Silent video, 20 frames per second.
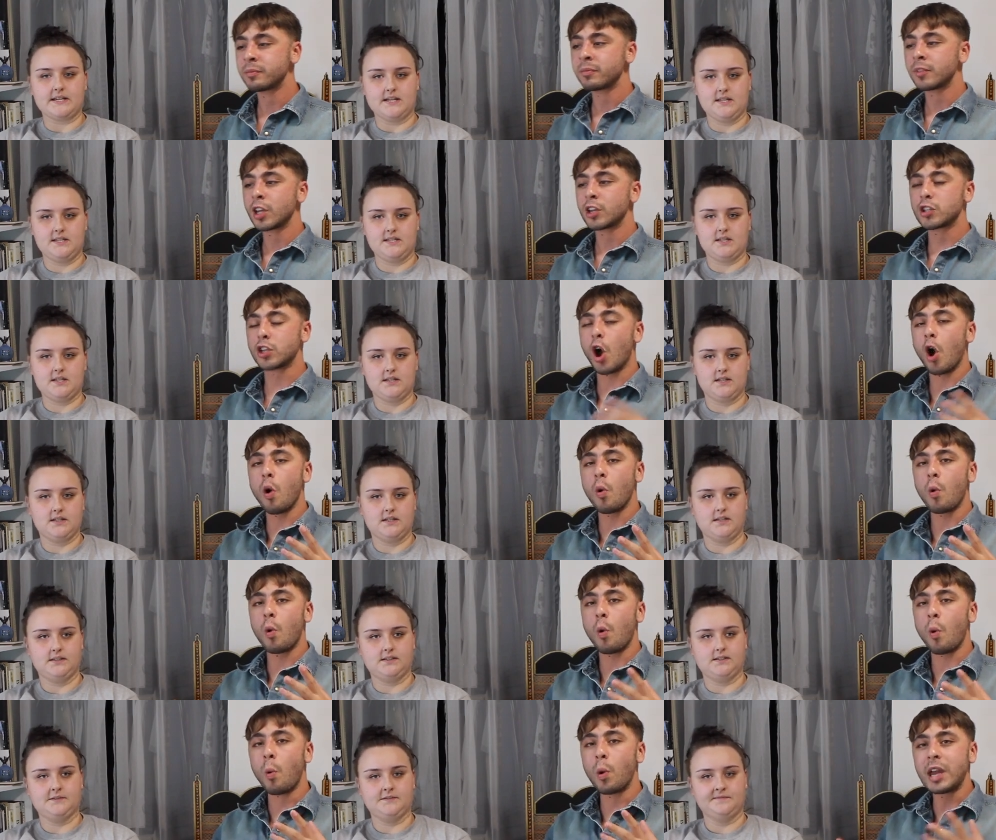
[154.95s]
Speaker 1: is.
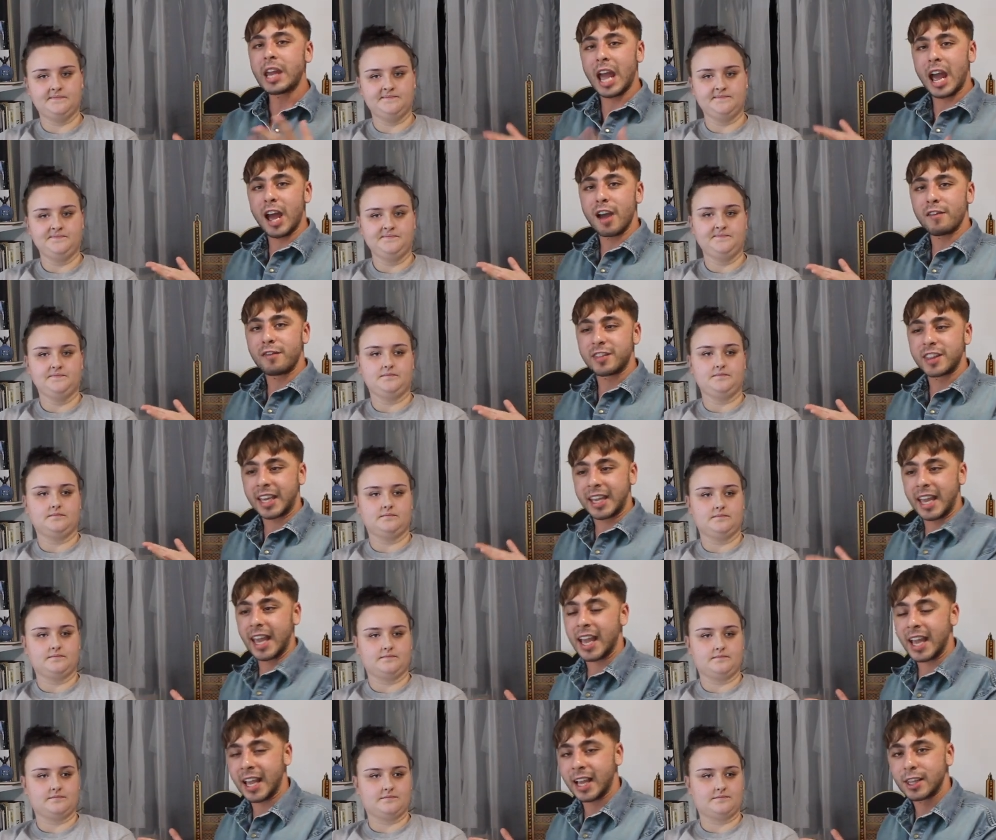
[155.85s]
So we have the
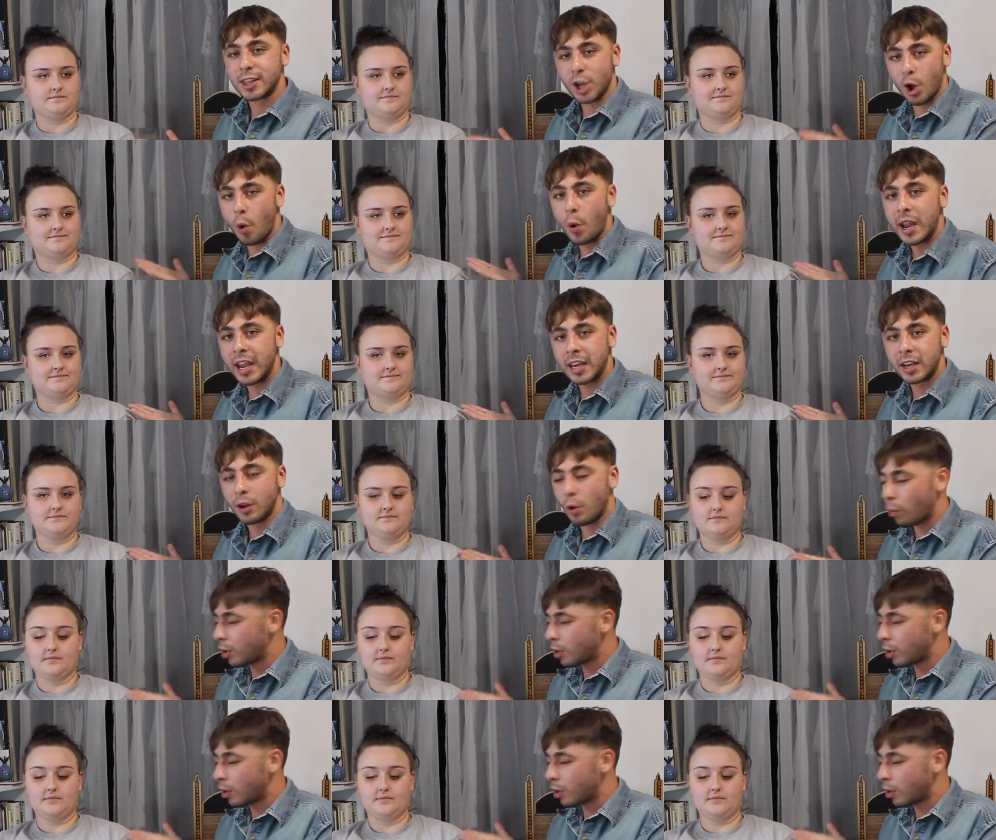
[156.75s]
king, the queen,